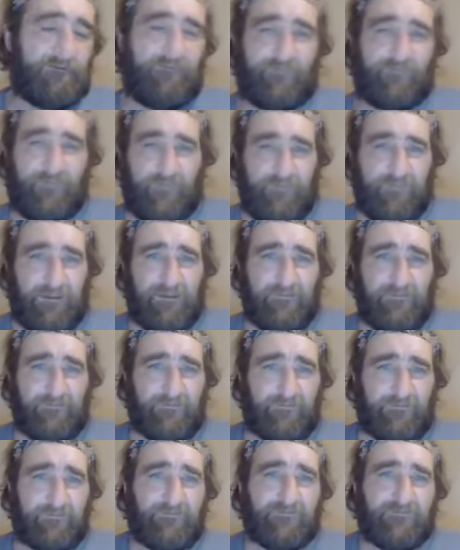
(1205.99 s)
for the
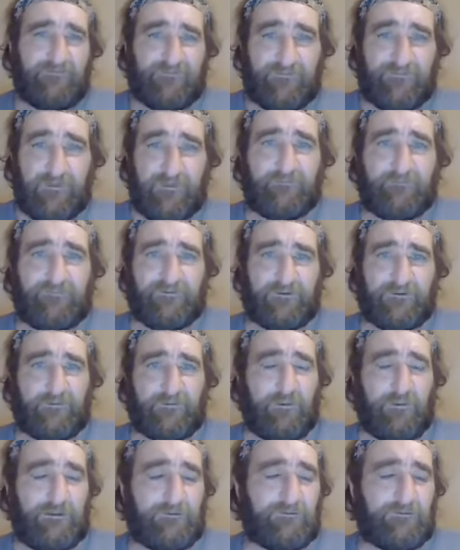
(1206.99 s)
other
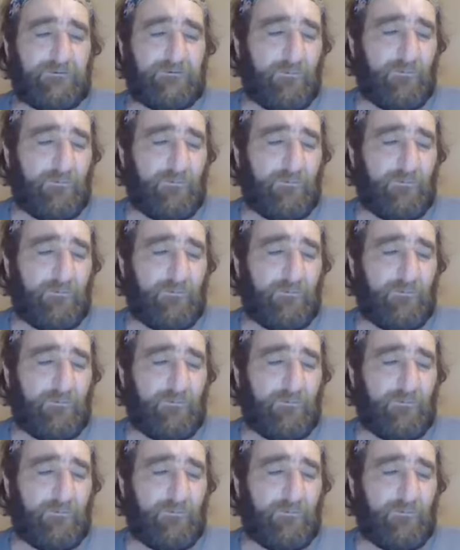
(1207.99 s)
subsequent